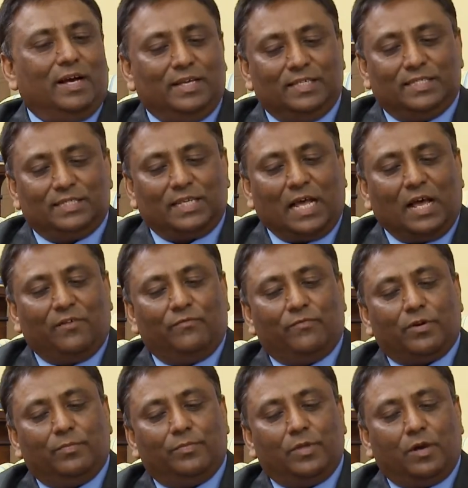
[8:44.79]
Staff
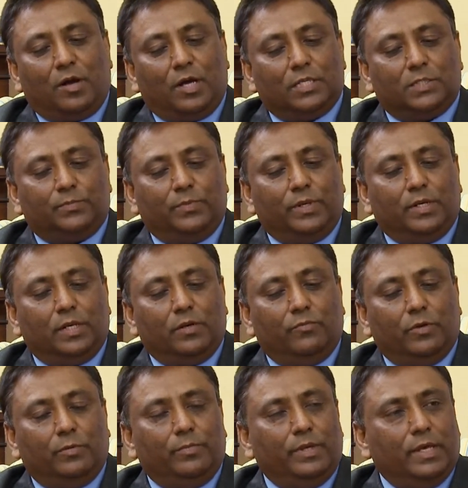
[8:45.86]
from the hospital
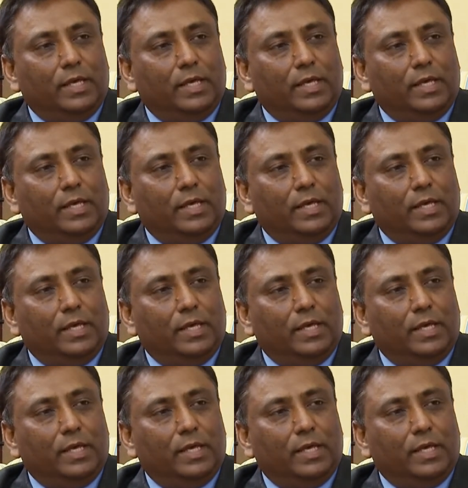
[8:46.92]
will be